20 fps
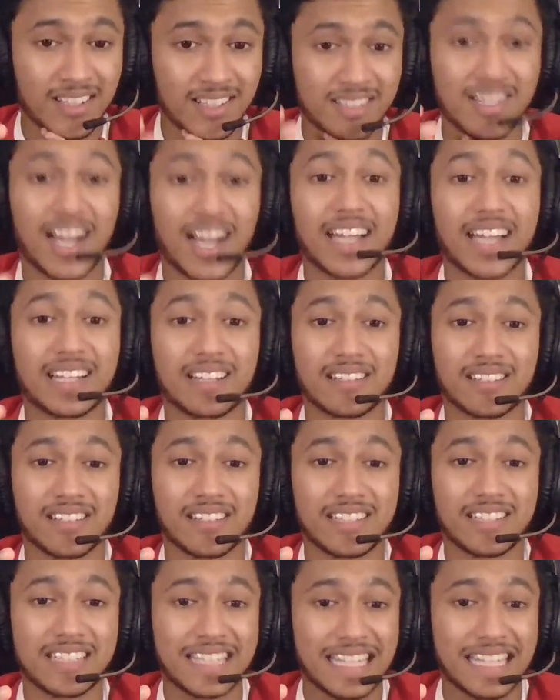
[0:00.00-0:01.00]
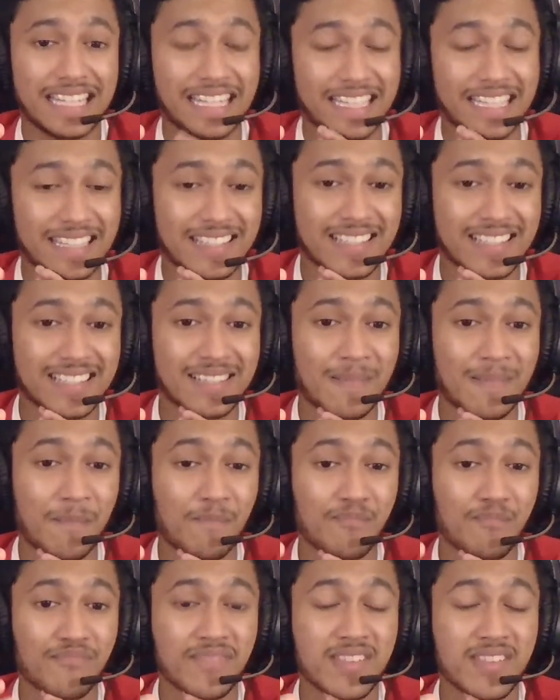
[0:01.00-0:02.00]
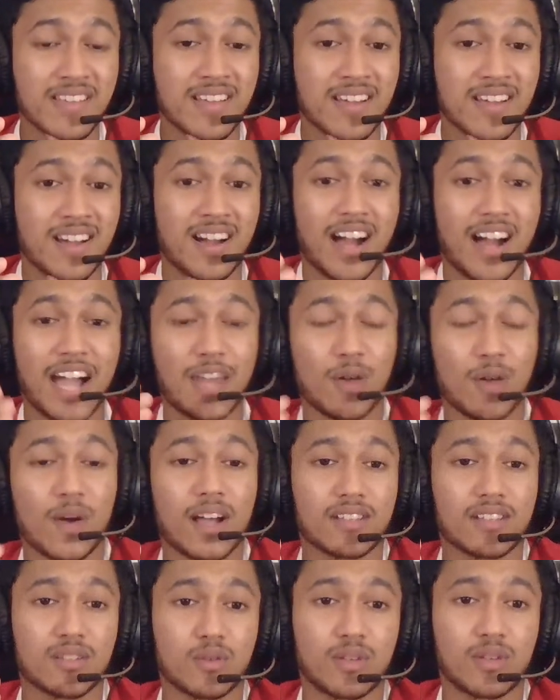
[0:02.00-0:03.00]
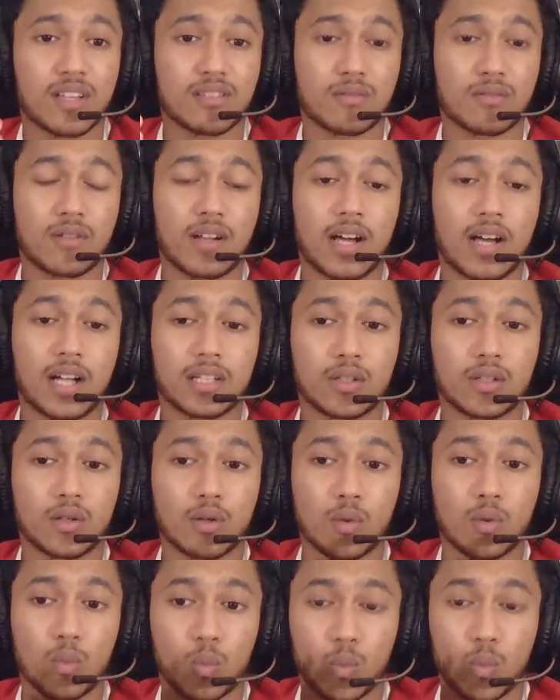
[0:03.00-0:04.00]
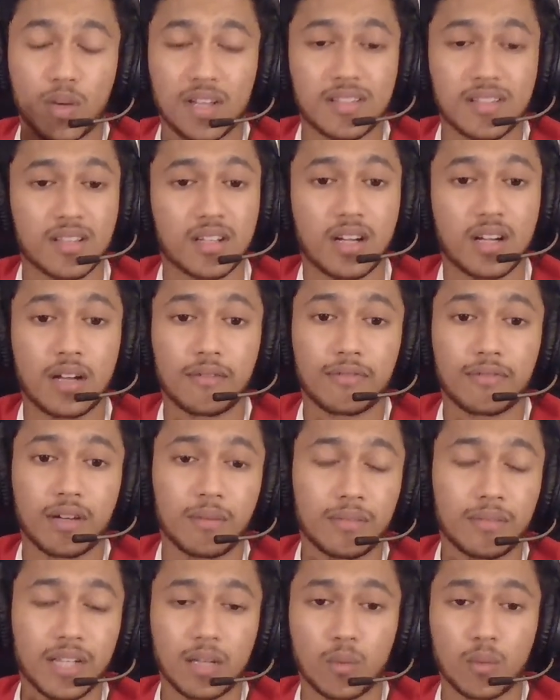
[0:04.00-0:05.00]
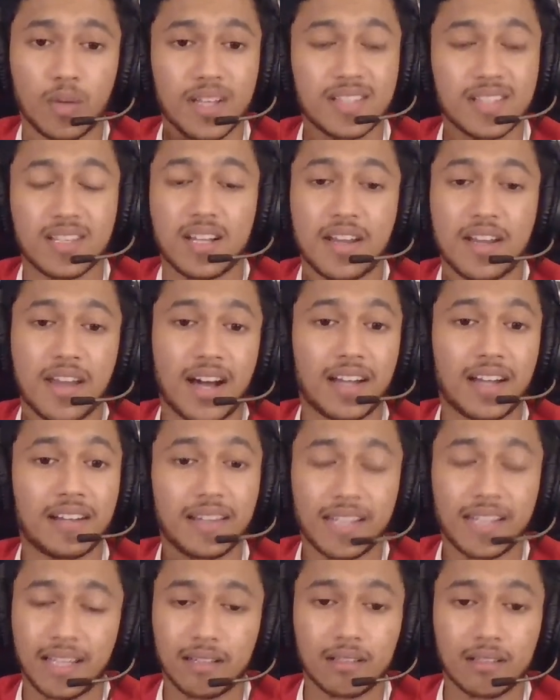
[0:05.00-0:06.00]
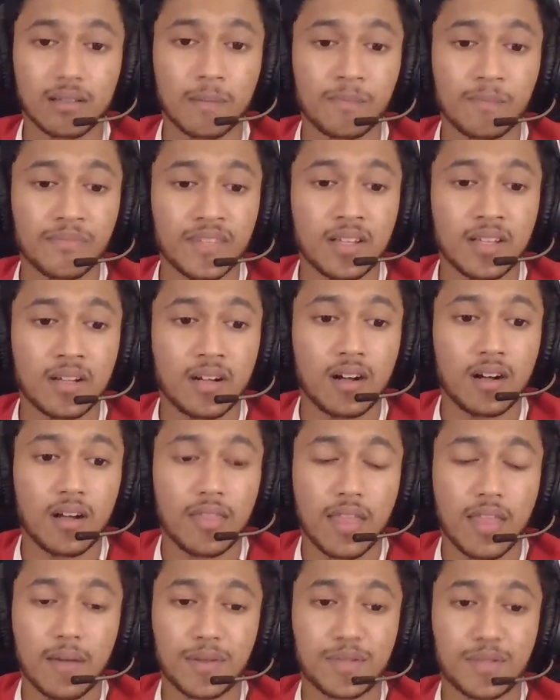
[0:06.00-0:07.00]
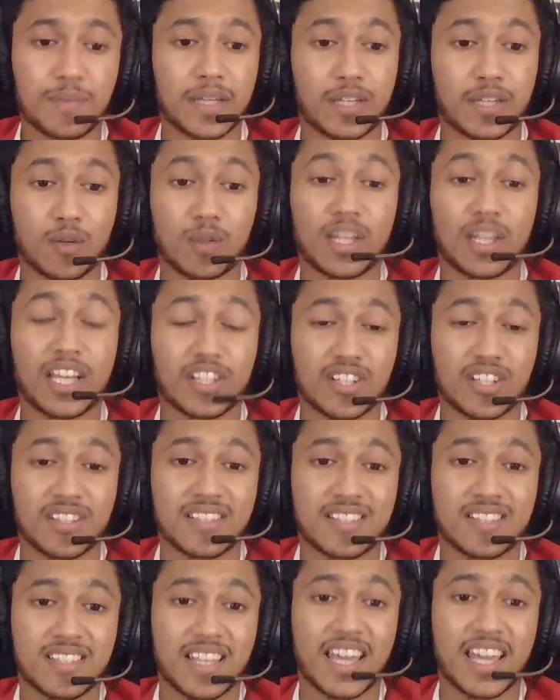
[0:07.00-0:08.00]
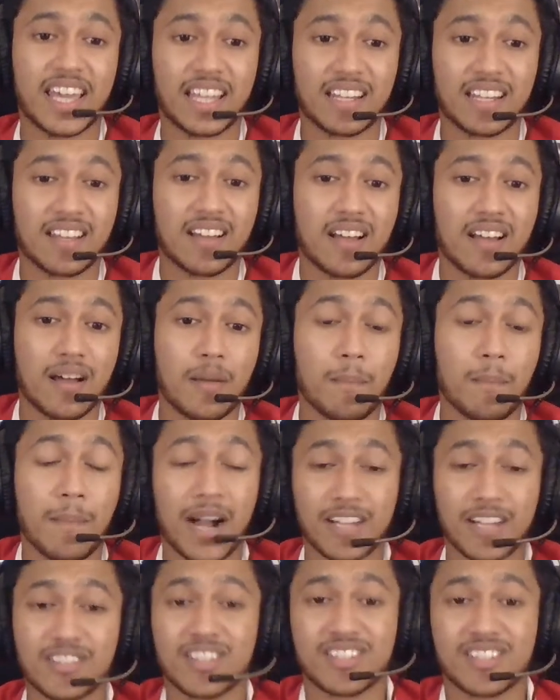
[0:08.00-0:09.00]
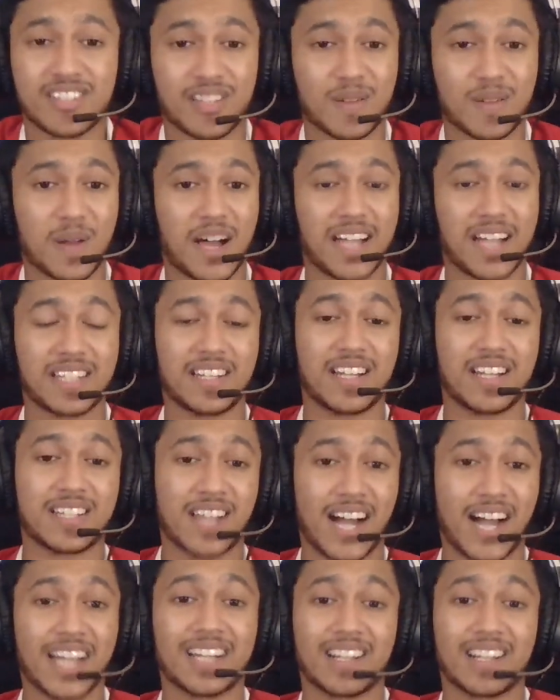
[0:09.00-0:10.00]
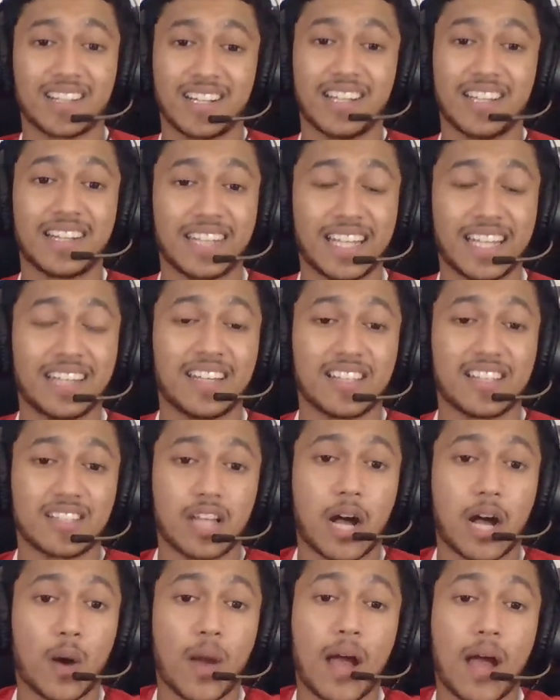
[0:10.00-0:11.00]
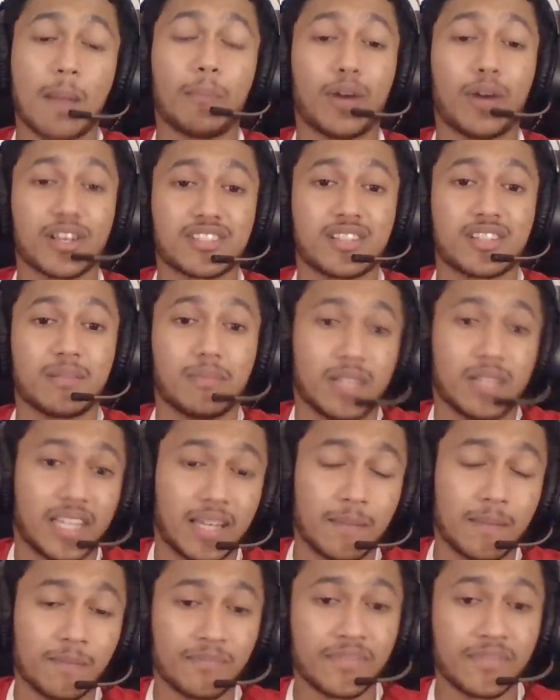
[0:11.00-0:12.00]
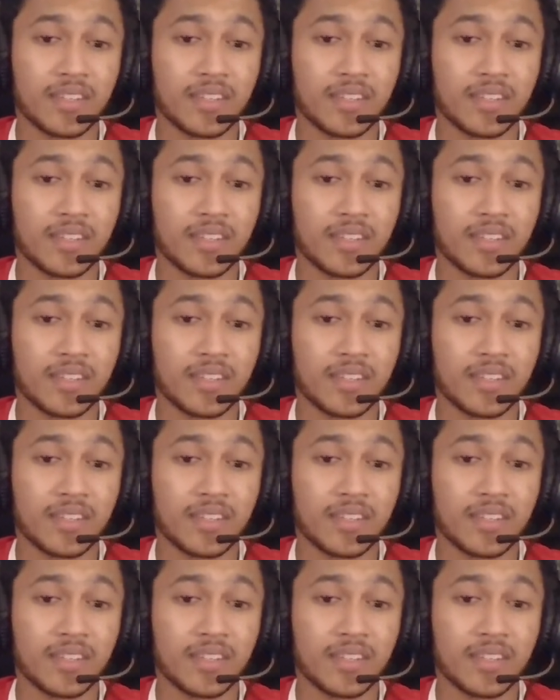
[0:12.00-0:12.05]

title contenders. I know as soon as Ronaldo was a confirmed deal, was a done deal, there was speculation saying Manchester United are title contenders now and possibly